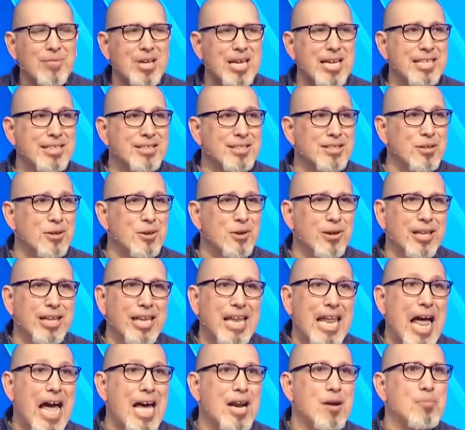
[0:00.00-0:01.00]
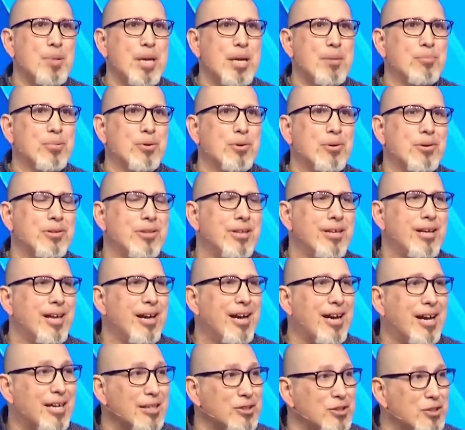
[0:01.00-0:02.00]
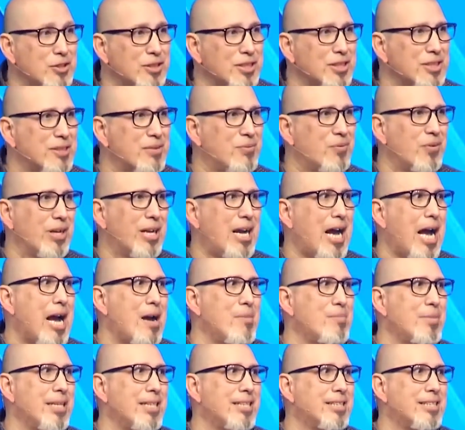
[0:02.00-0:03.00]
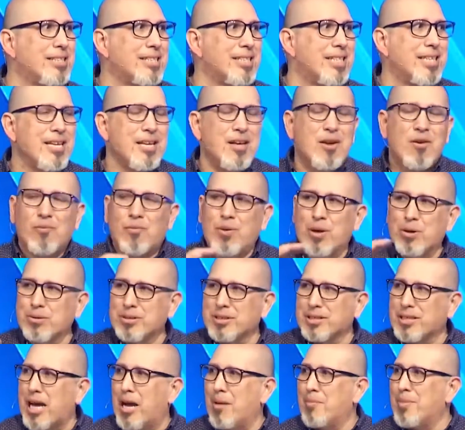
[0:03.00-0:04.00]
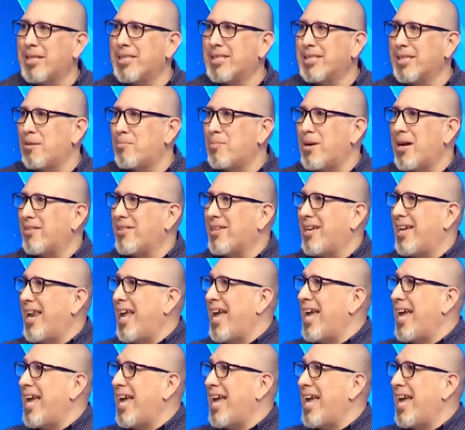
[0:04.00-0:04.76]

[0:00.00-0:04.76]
And so a lot of people, hundreds of different comments, folks commenting about that.